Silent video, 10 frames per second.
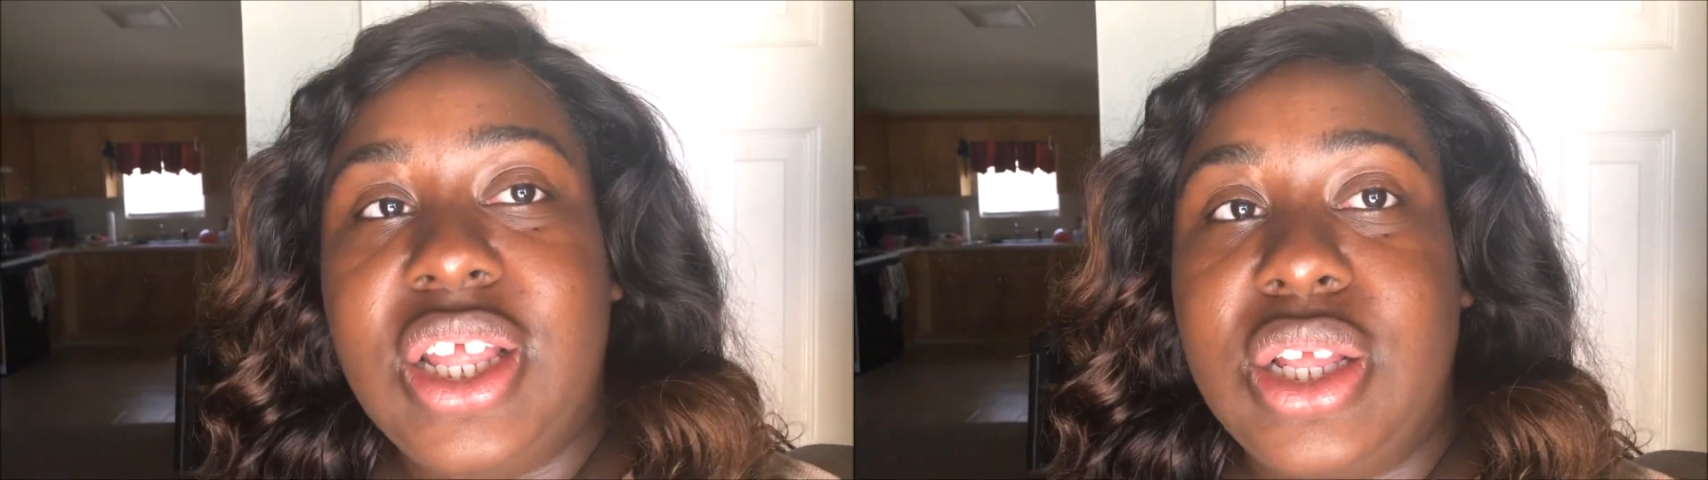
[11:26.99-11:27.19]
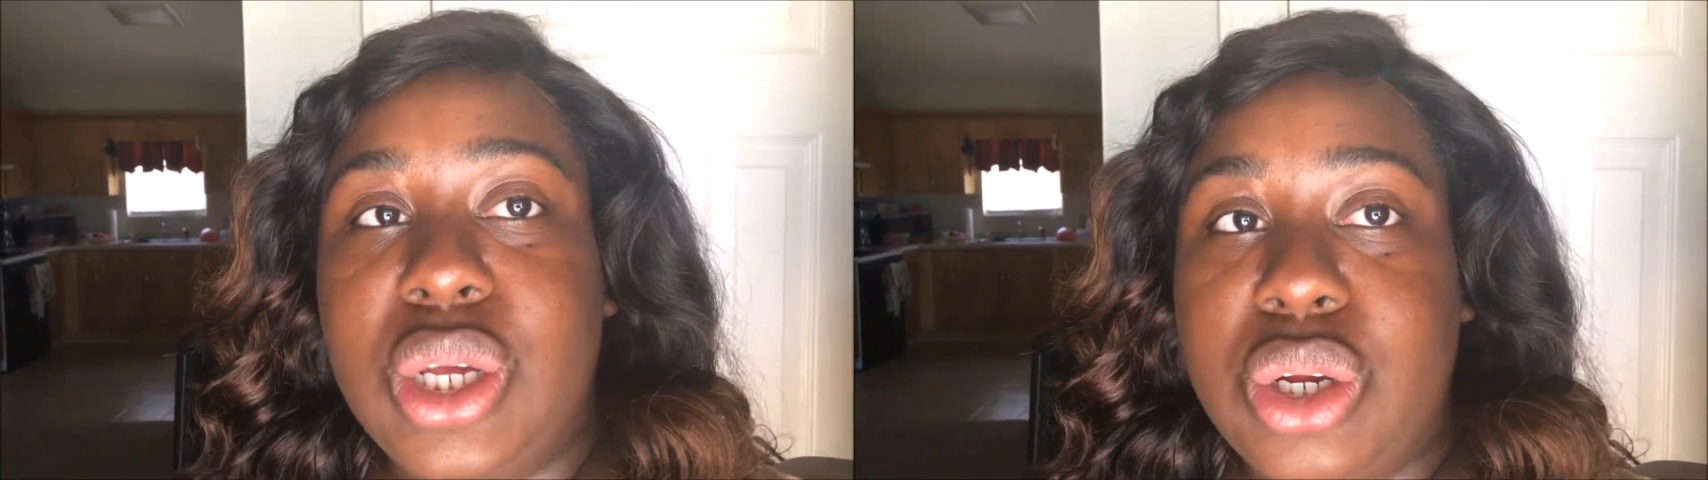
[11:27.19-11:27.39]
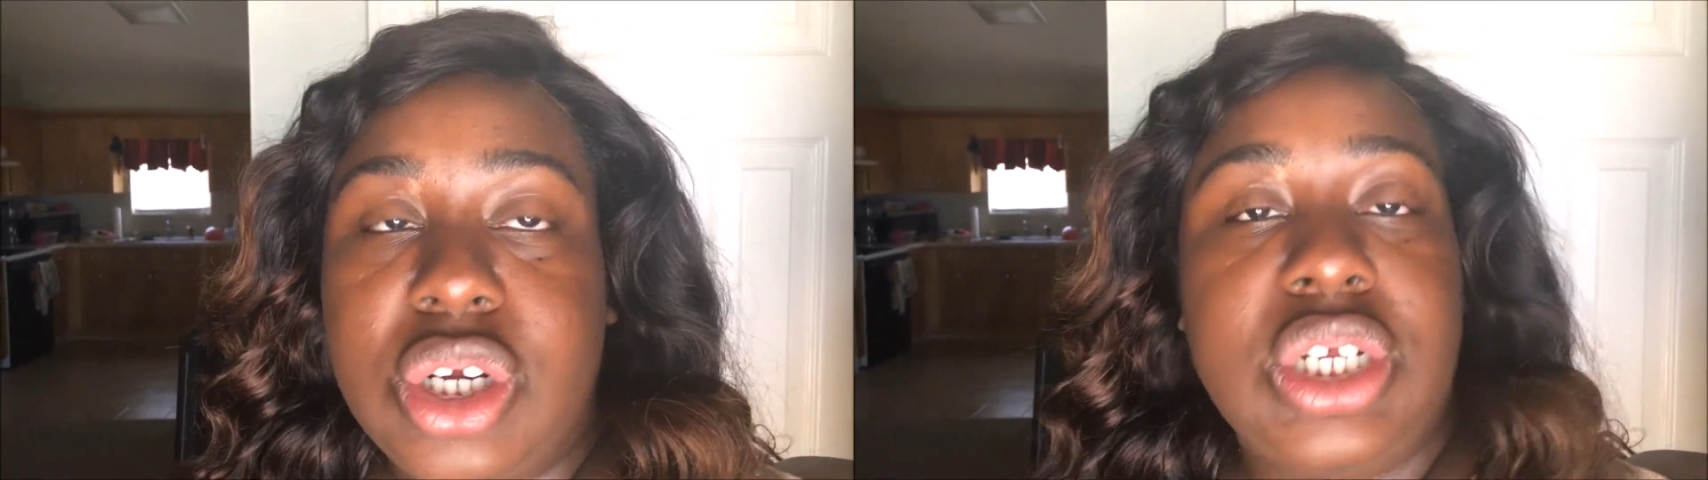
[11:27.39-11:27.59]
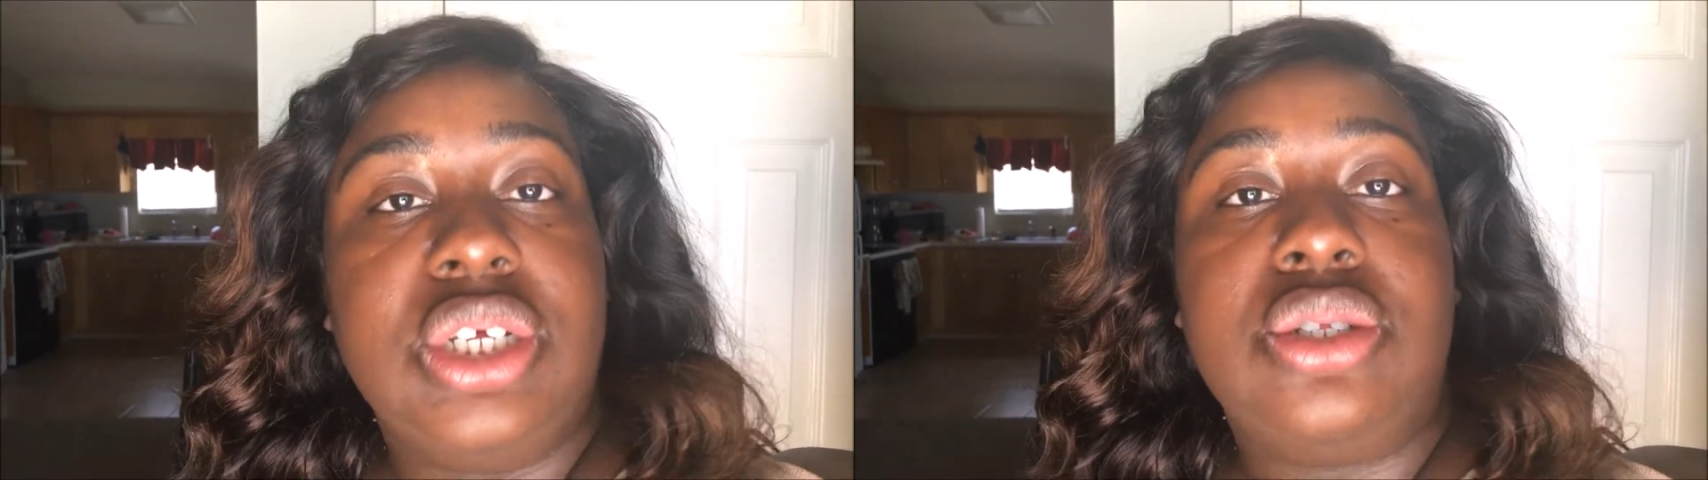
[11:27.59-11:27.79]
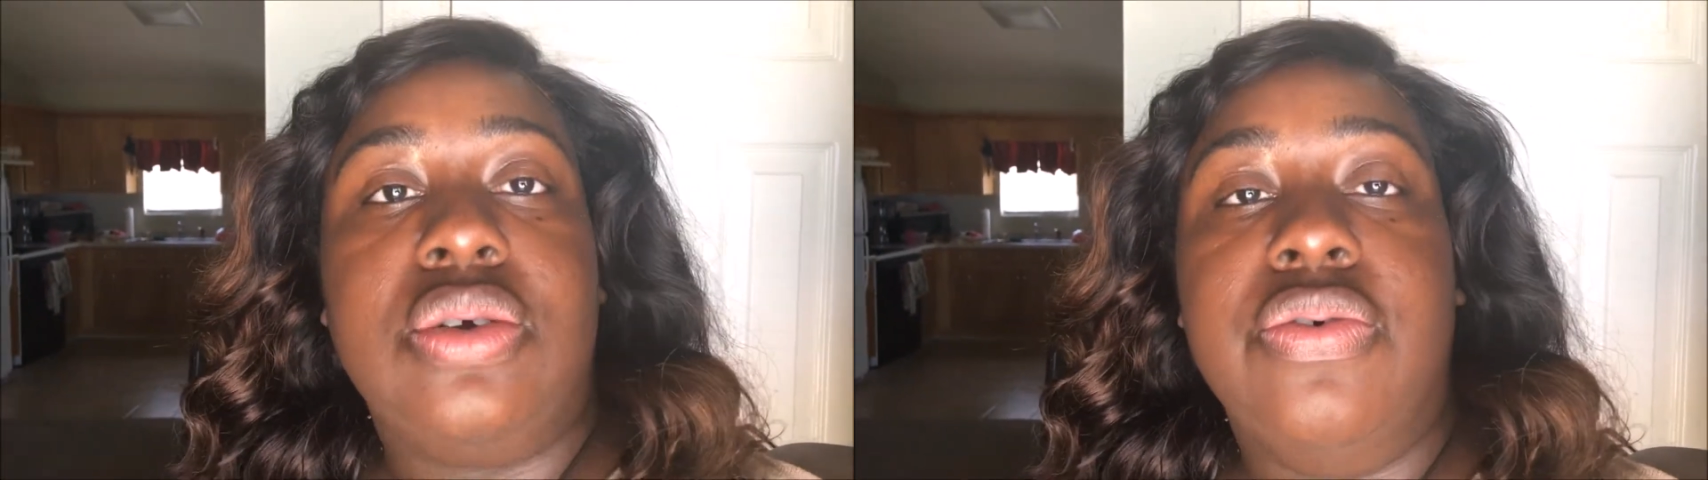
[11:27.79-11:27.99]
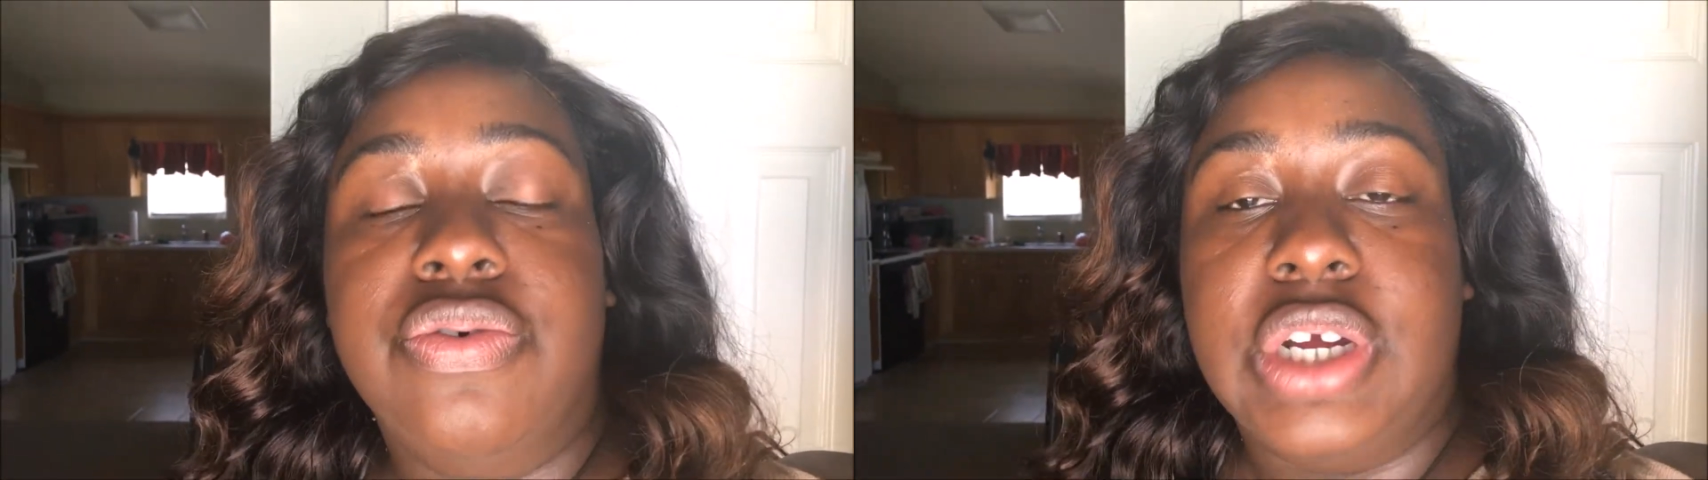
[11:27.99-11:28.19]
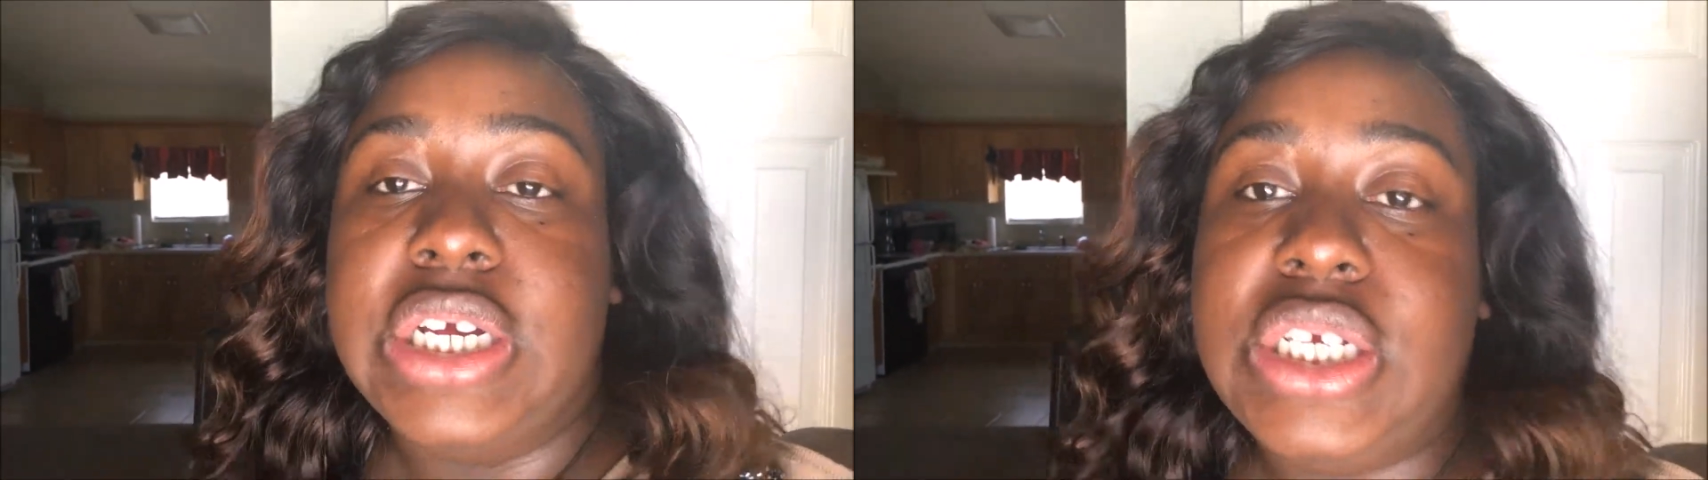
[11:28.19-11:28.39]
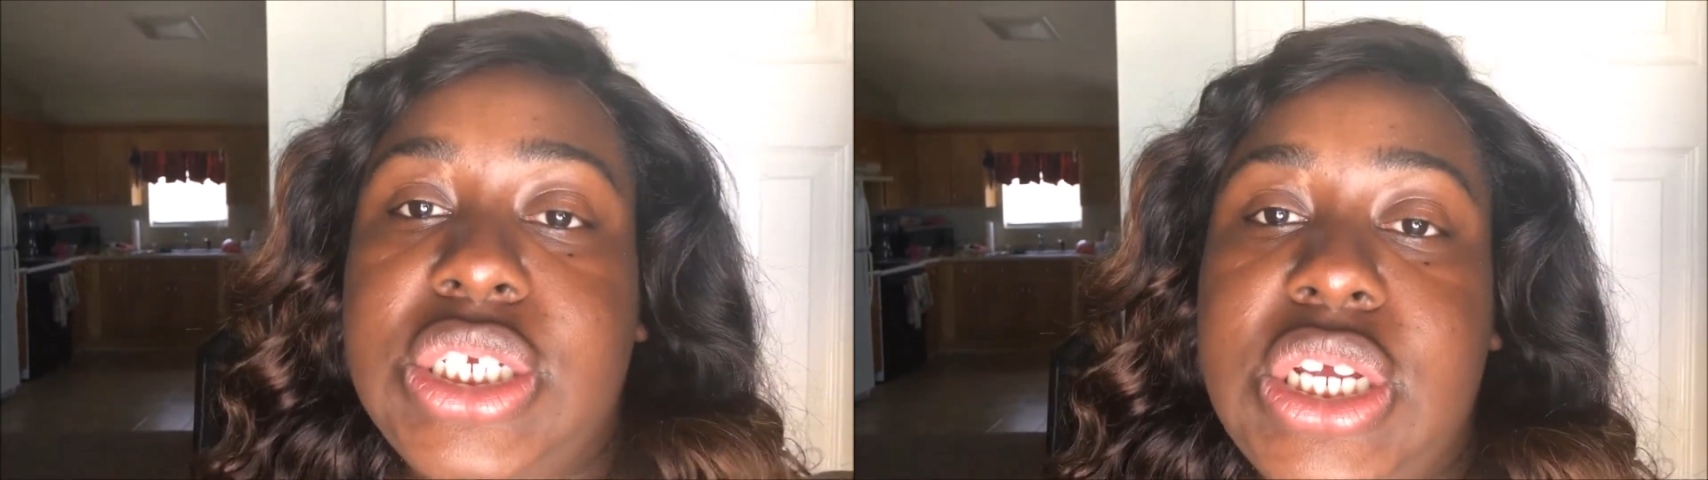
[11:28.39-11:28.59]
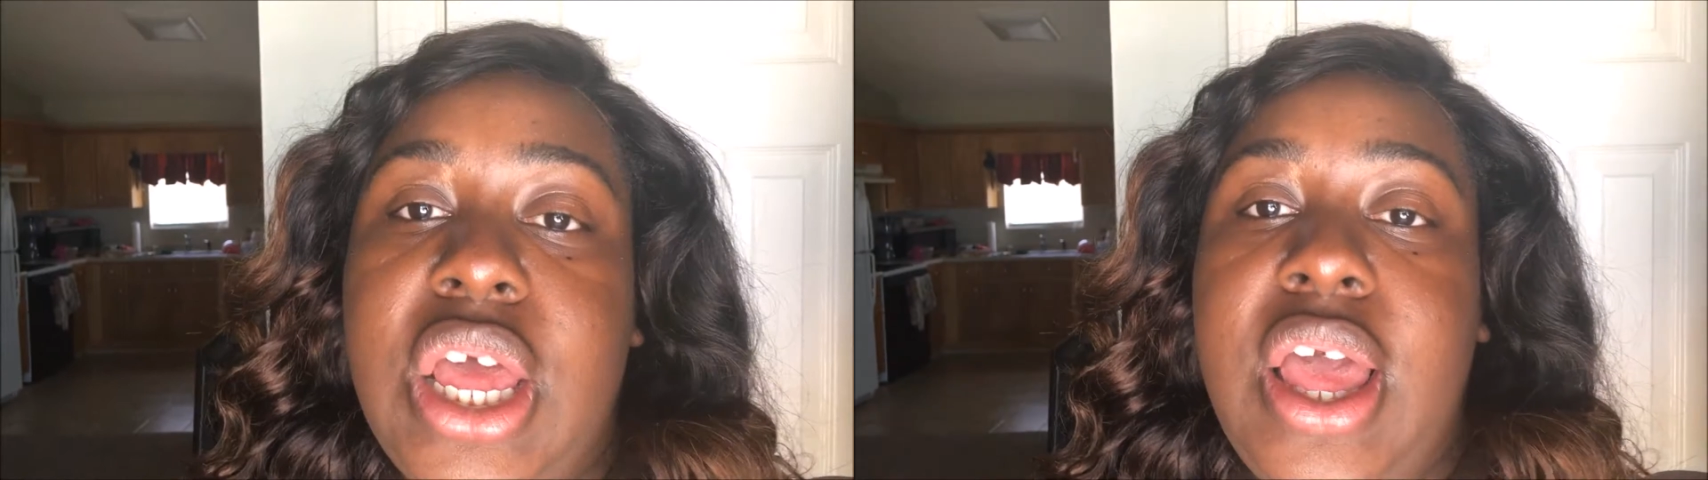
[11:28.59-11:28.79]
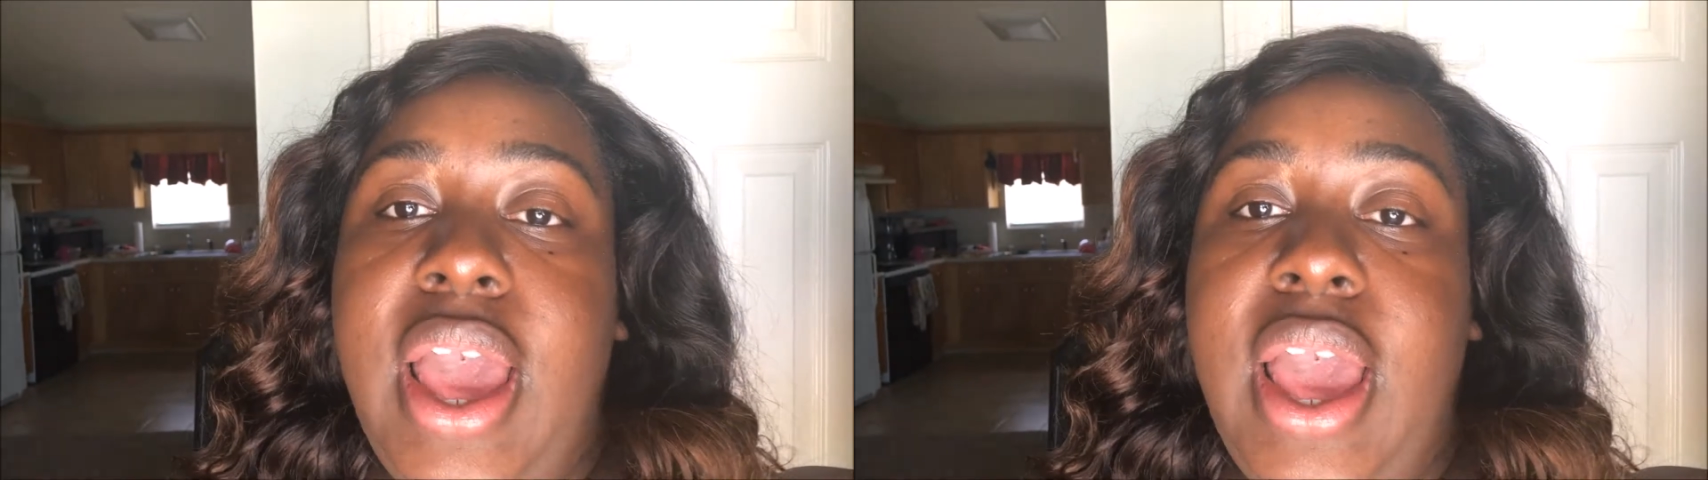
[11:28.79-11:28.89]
and the ingredients are fresh